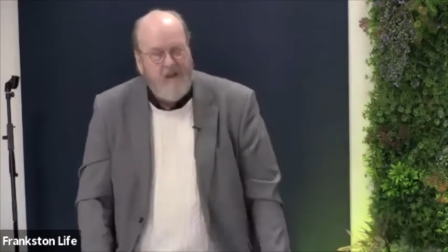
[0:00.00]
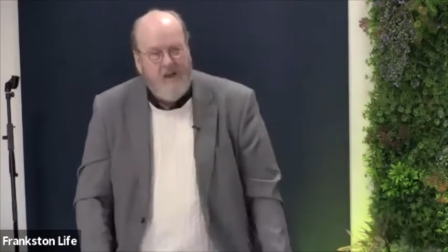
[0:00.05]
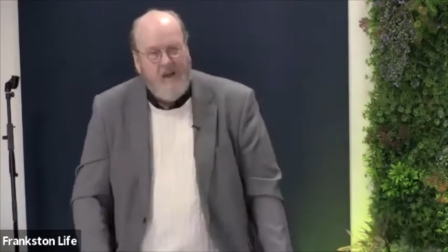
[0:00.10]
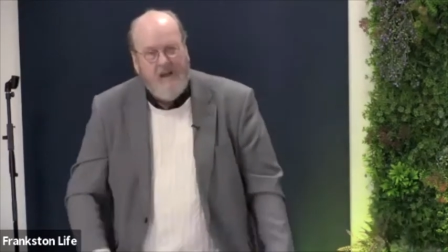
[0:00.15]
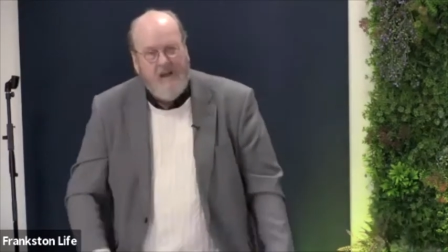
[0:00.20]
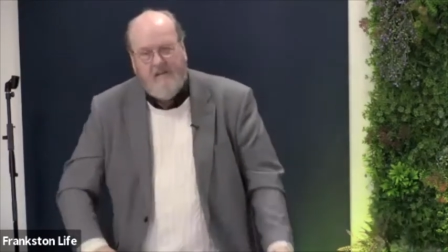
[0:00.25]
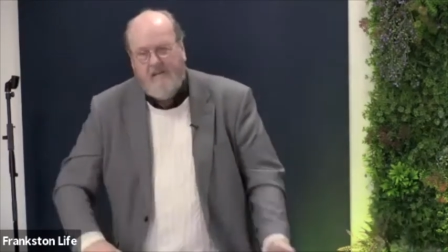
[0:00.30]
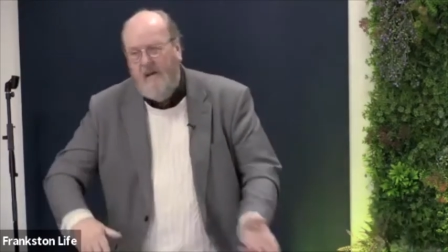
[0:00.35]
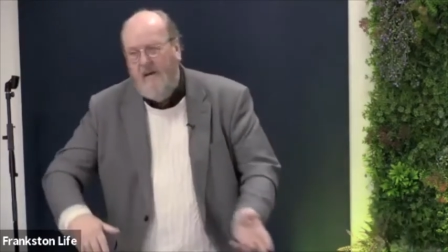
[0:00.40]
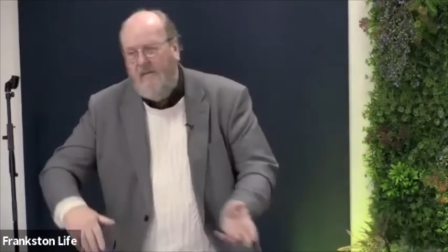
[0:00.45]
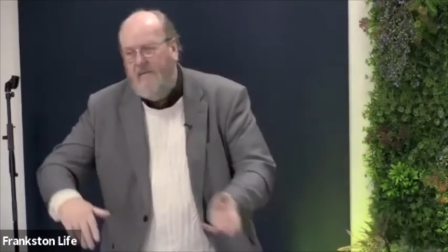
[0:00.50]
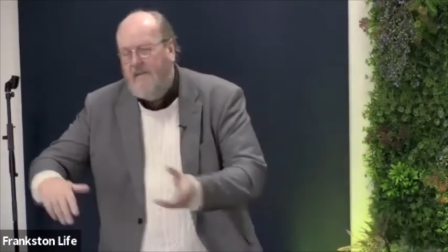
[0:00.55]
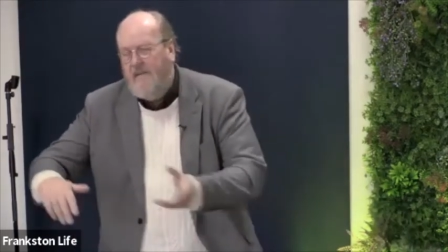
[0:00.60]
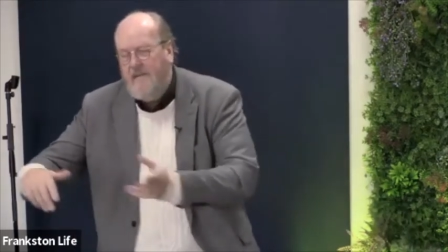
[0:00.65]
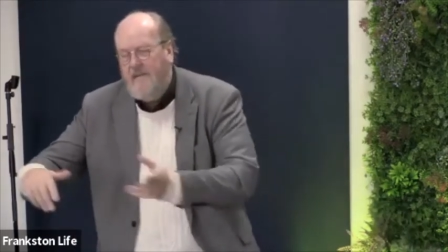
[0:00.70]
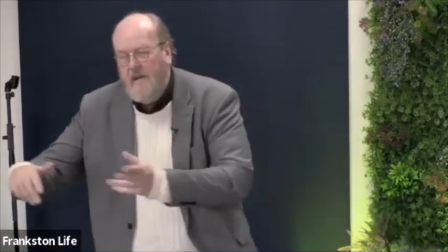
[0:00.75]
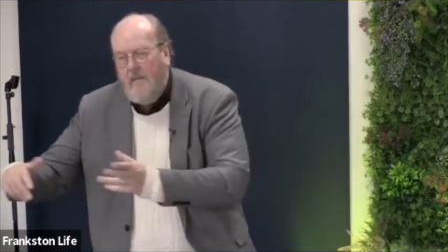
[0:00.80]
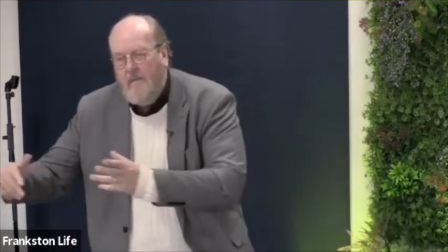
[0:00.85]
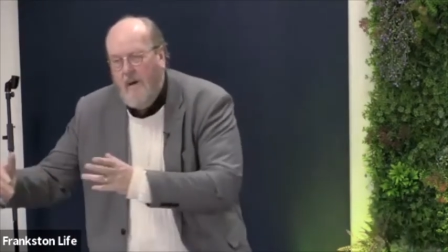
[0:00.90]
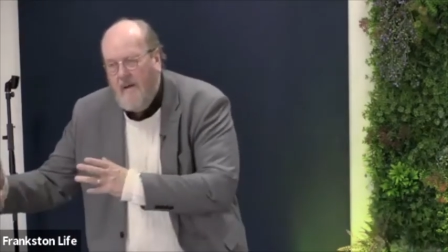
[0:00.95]
It's never
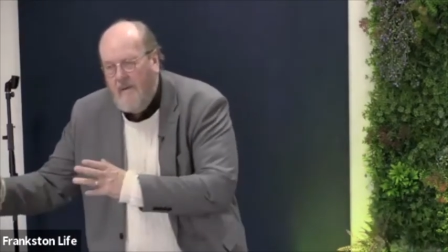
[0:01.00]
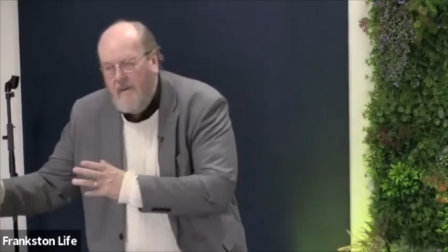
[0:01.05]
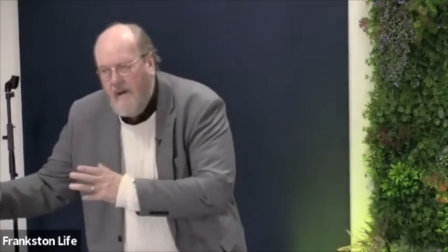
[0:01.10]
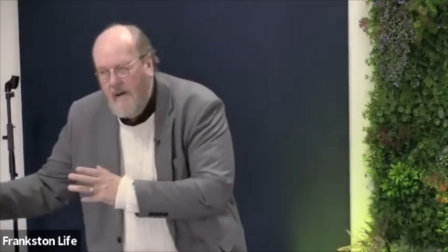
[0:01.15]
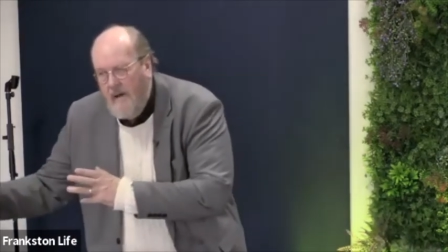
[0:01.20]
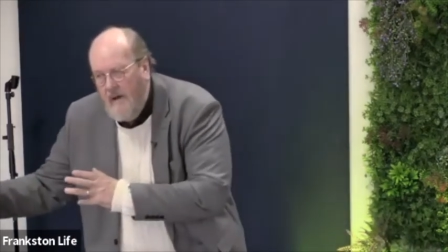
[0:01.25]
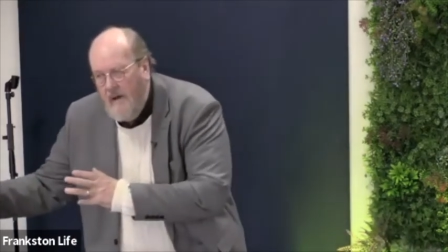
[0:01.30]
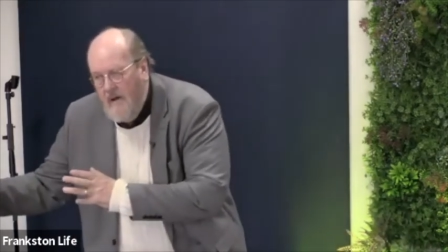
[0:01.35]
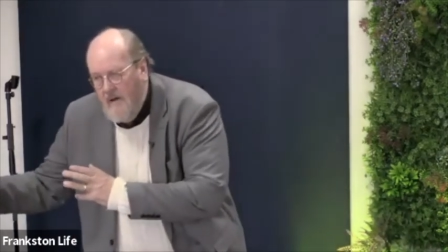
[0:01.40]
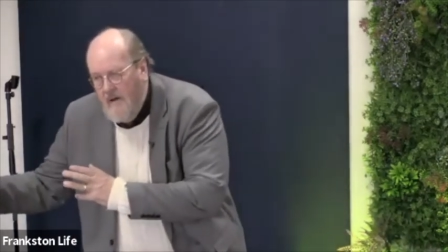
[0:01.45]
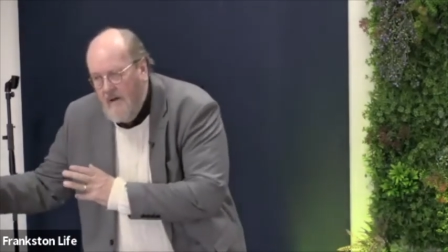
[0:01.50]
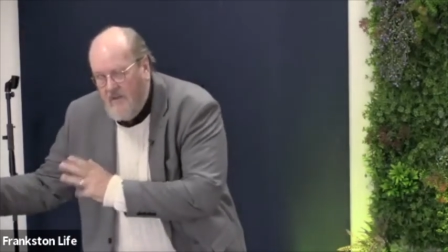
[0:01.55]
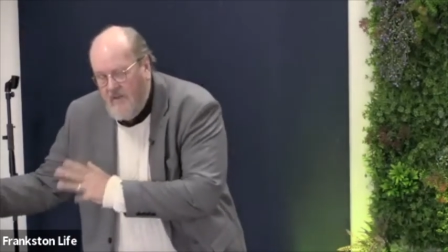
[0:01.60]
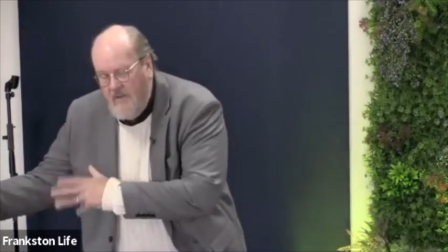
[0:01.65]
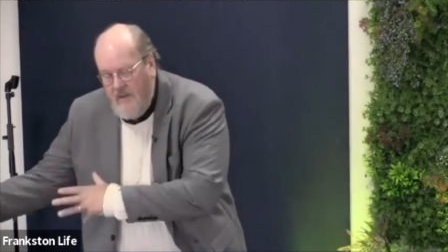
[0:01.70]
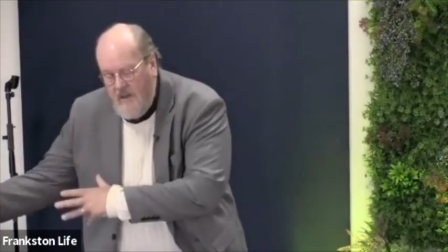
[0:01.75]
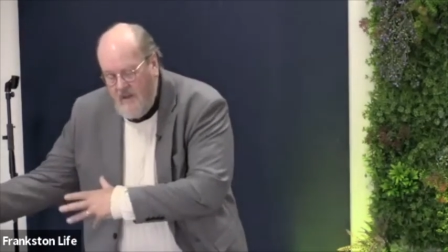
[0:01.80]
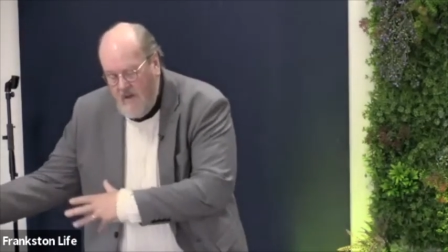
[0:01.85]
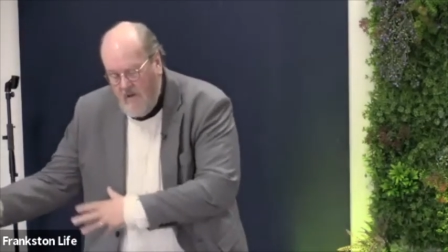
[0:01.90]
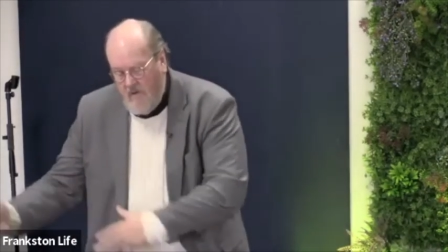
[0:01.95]
some other
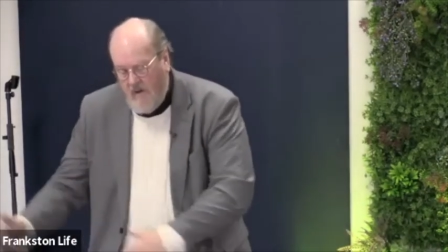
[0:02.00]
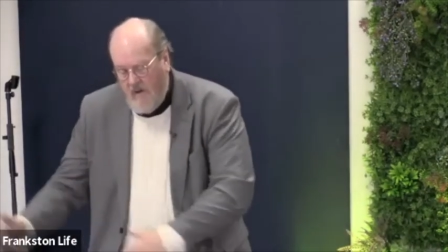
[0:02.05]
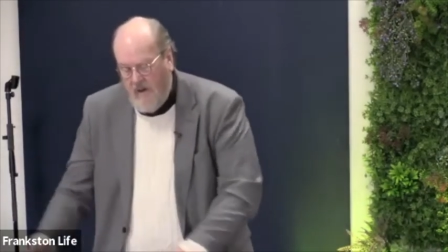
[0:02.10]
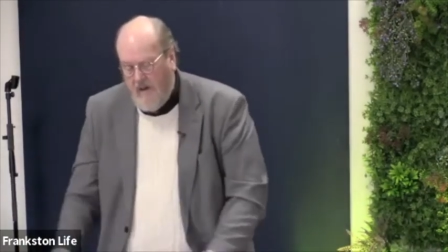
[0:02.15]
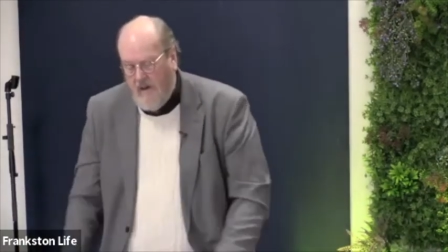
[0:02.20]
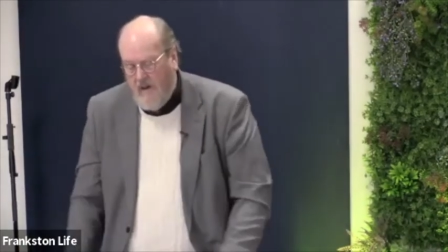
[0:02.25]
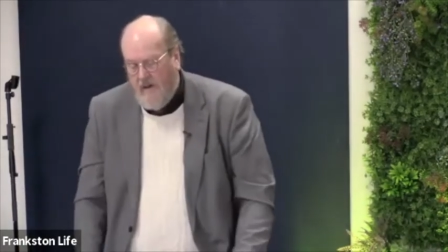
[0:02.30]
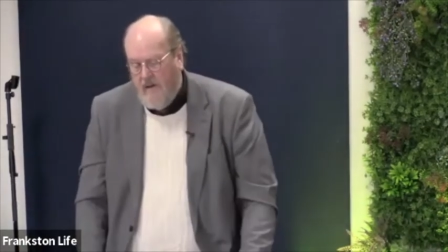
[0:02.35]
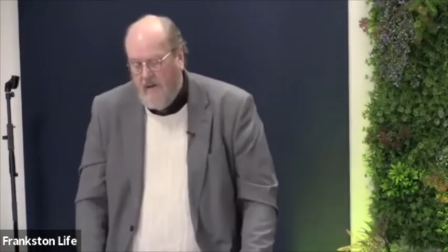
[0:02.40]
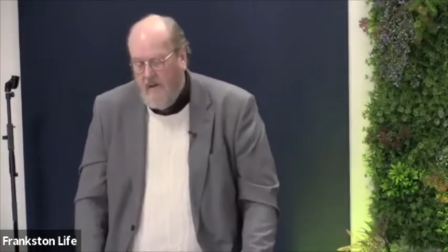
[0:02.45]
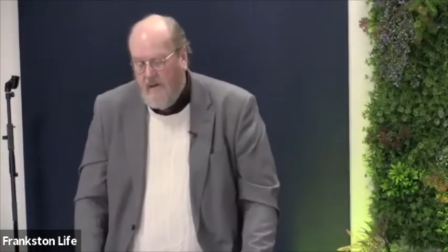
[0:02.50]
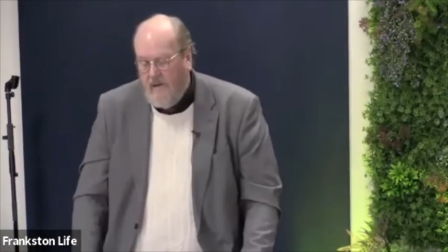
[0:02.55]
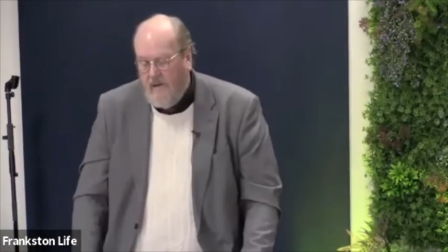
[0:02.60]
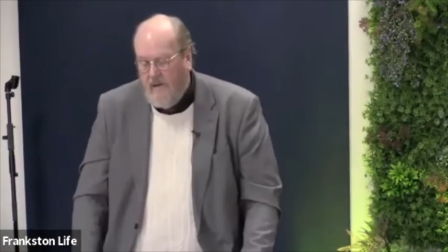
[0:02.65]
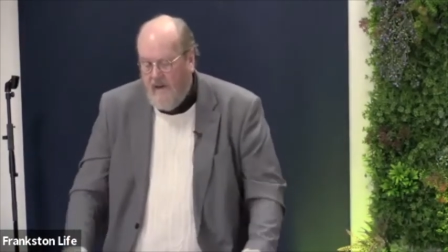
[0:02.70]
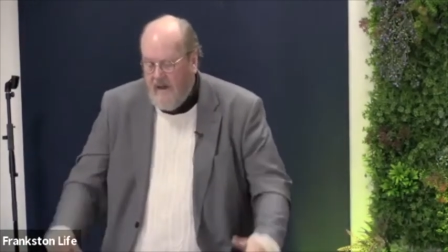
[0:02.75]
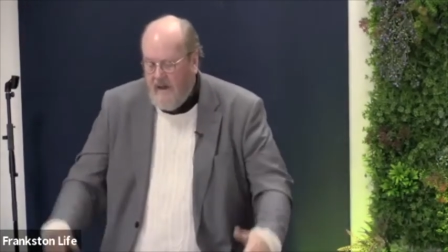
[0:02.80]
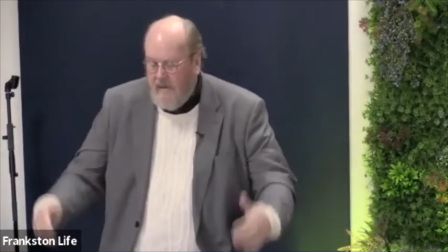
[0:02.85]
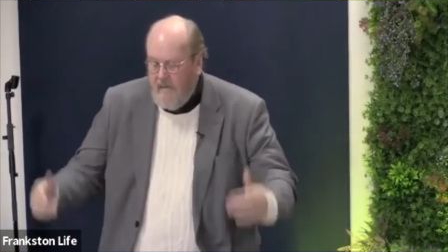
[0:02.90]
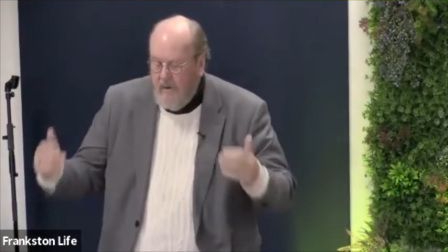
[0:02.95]
theory. The
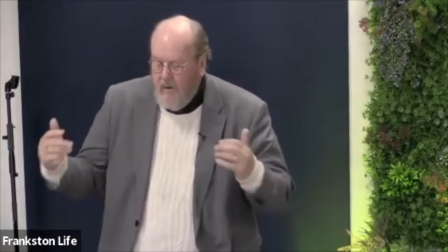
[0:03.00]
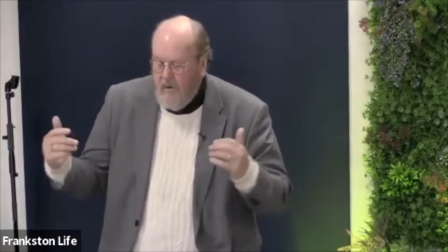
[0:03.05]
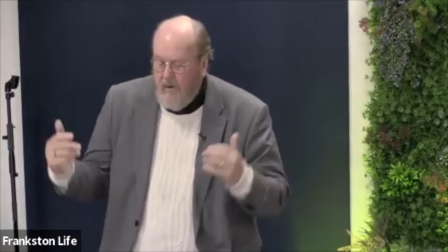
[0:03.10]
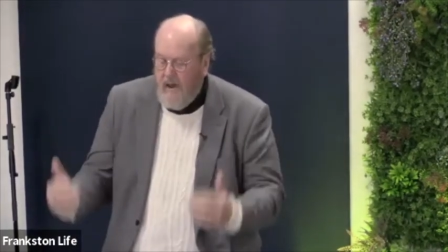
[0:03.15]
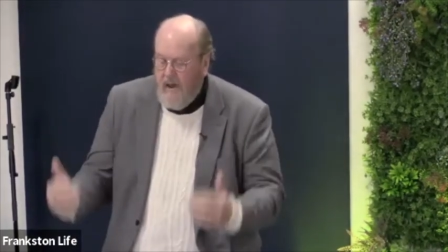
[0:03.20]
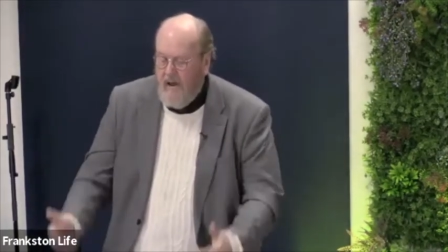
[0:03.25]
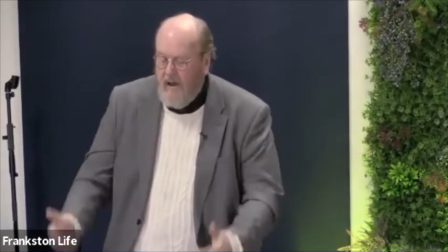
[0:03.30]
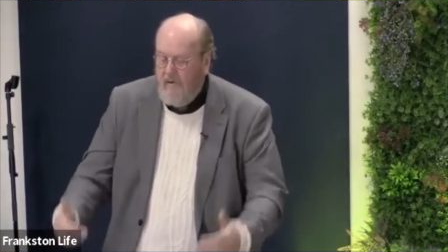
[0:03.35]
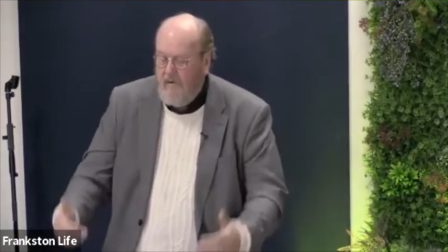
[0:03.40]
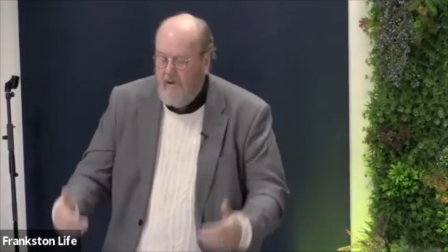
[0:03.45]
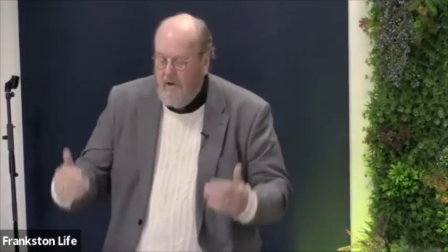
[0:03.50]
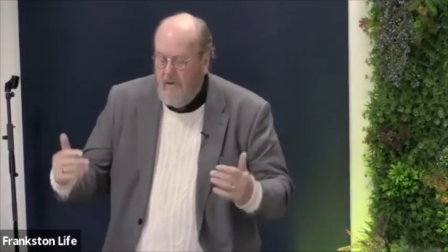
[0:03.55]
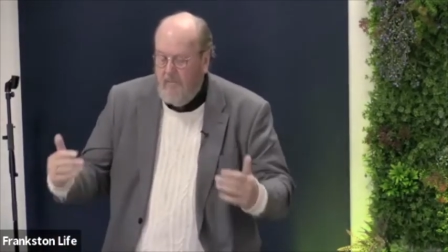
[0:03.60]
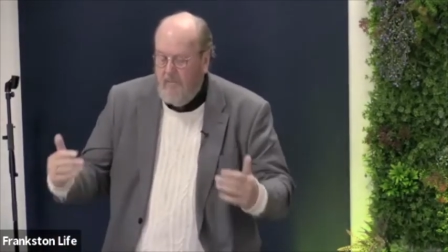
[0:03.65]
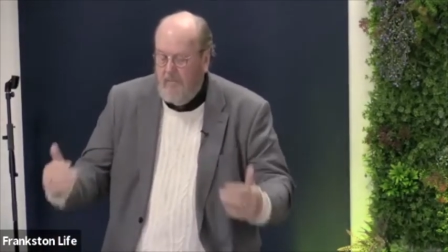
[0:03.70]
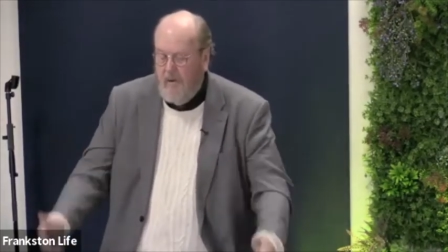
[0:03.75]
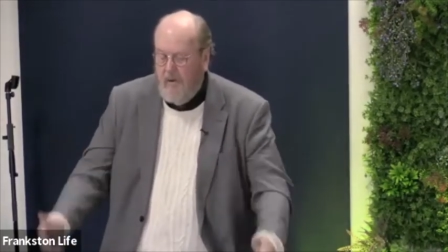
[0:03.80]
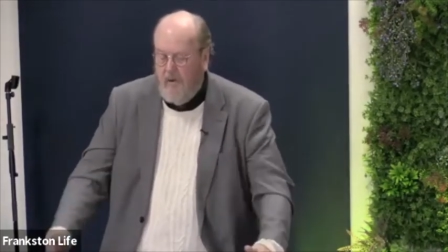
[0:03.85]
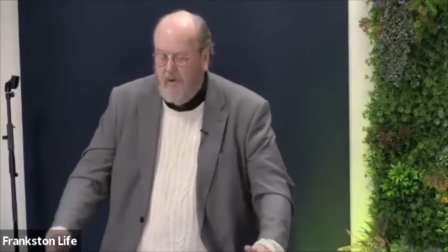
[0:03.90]
enemy would have you to build